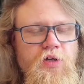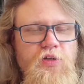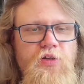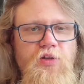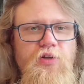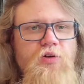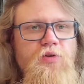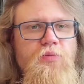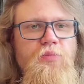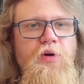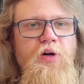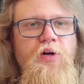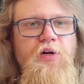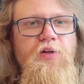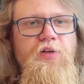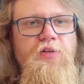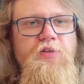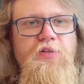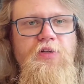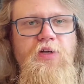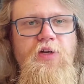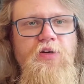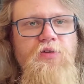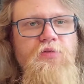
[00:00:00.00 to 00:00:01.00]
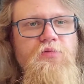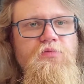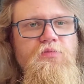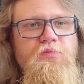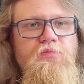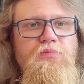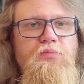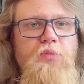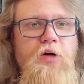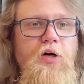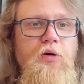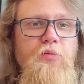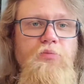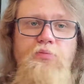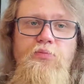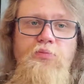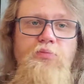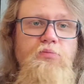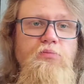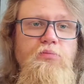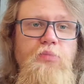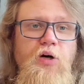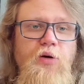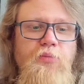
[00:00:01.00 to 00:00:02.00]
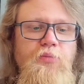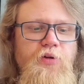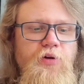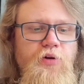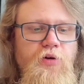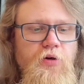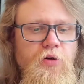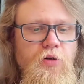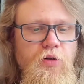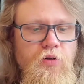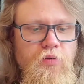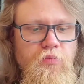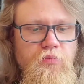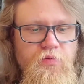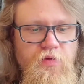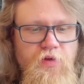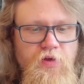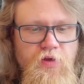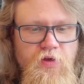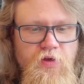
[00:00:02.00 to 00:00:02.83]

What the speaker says: The Americans kind of bombed it all.